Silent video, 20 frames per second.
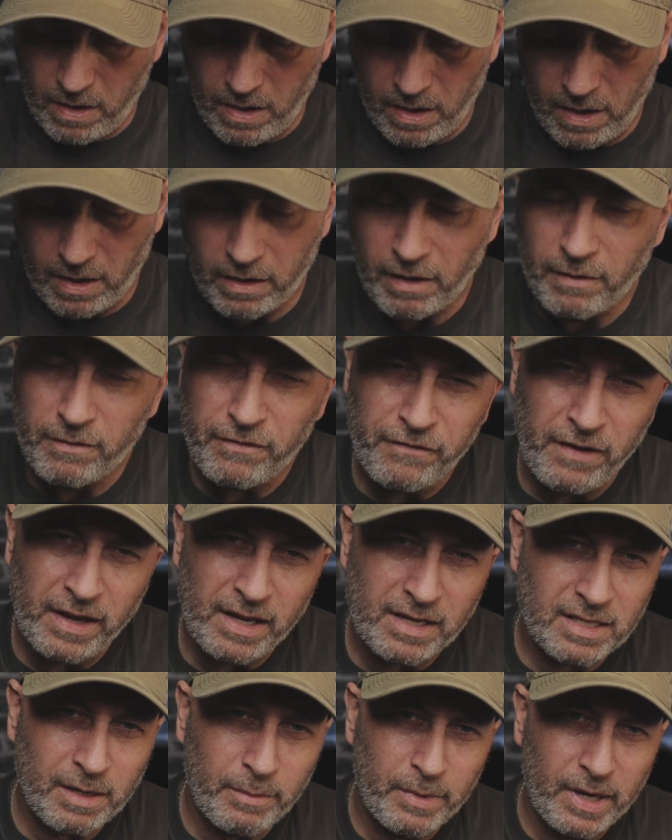and I
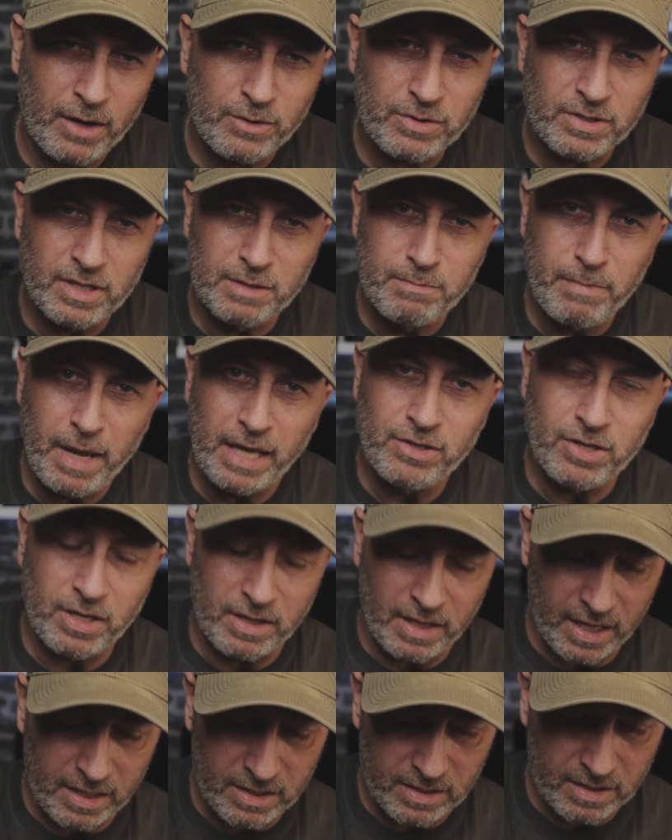think someone else did mention
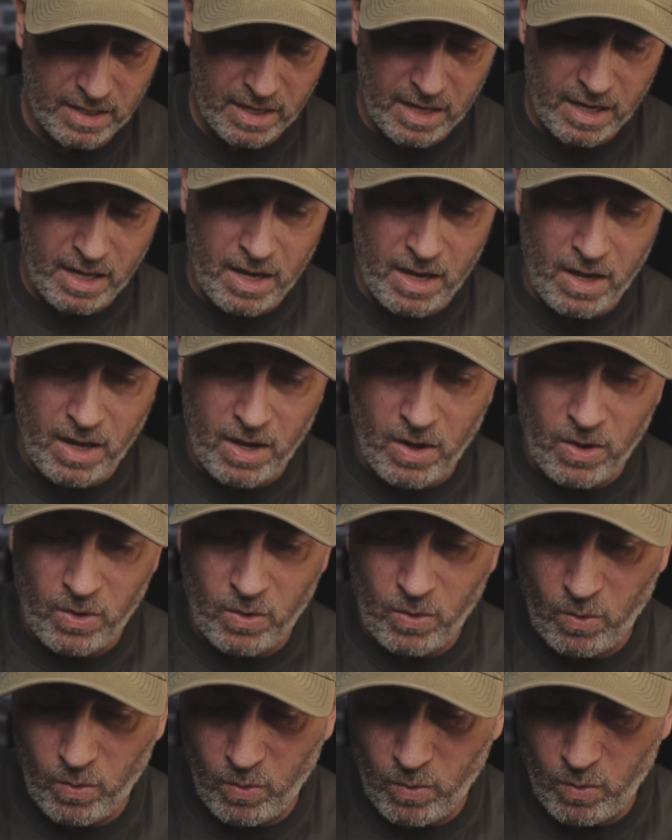this,
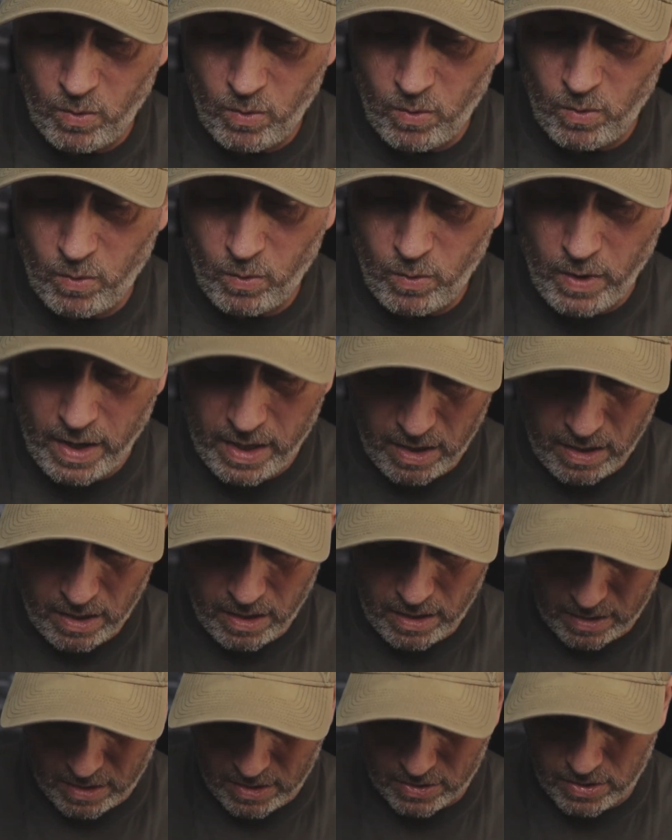
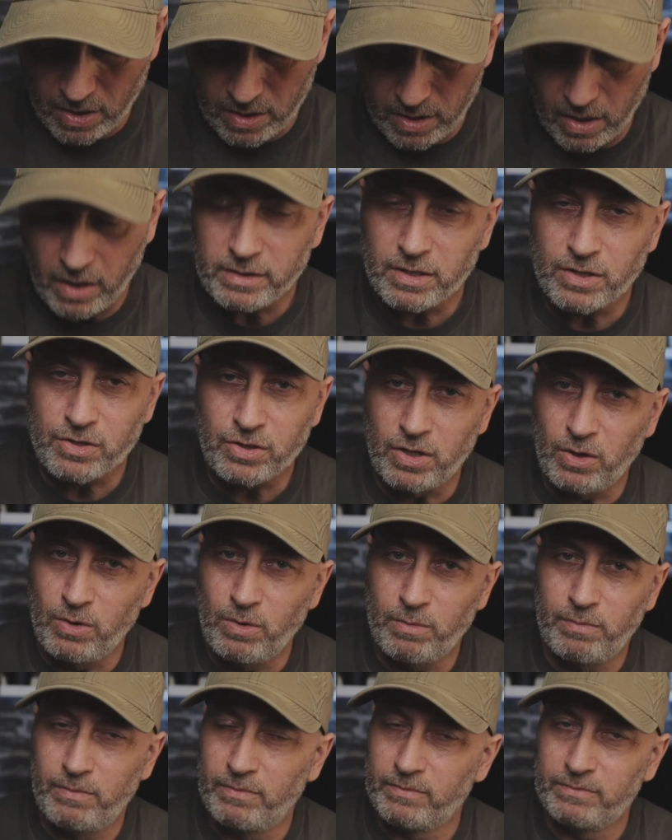because I like to
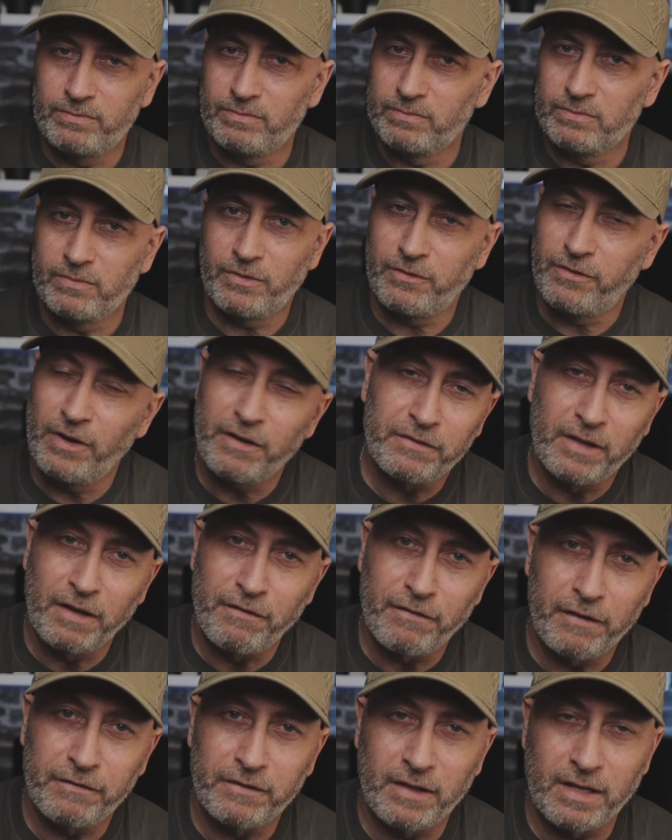shoot
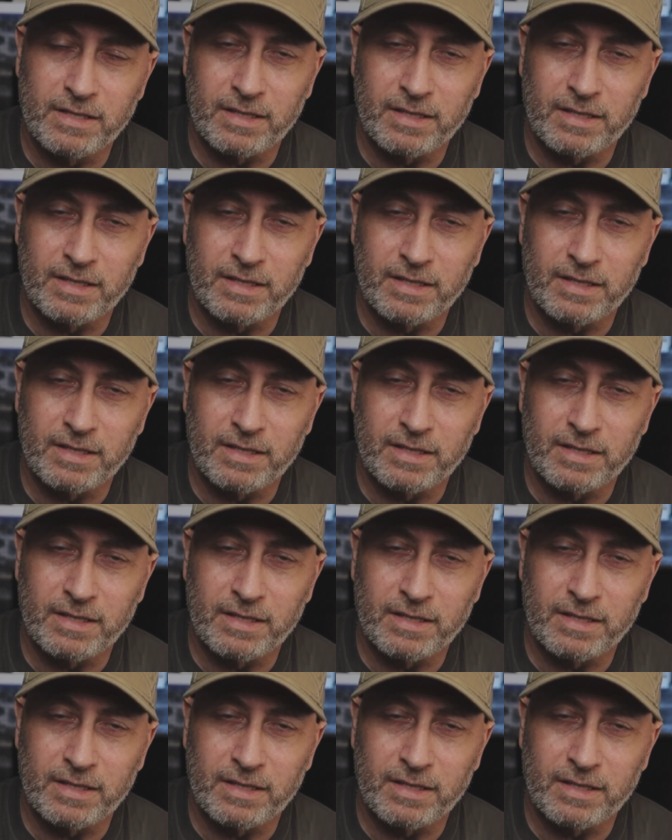50-50,